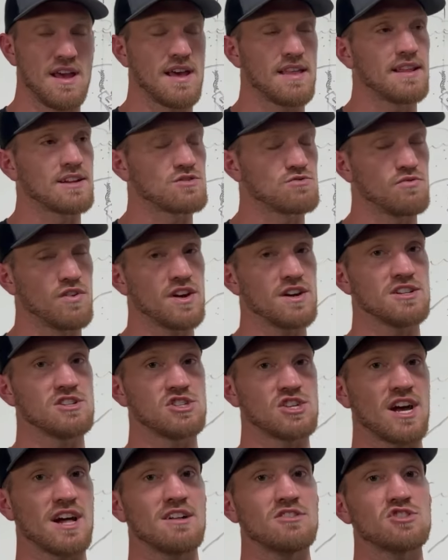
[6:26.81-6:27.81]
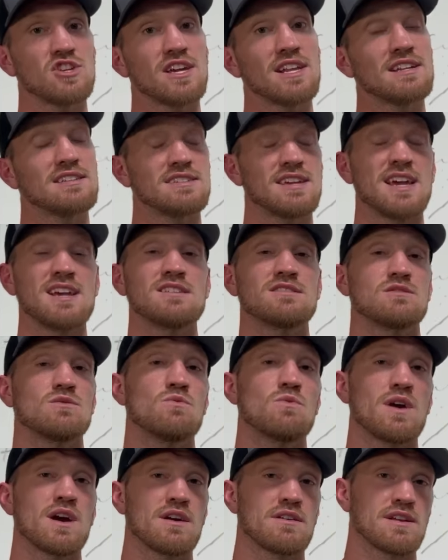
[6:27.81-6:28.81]
And that's very challenging and it takes
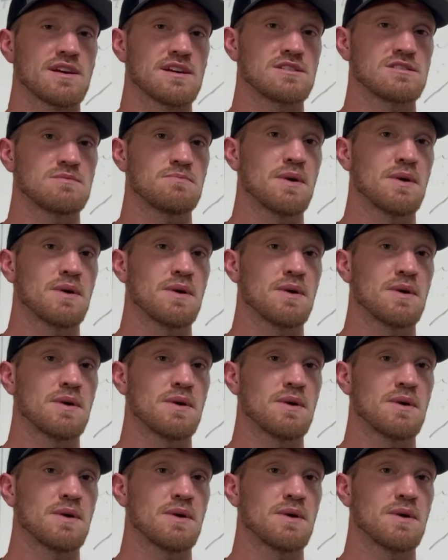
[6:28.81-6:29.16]
awareness.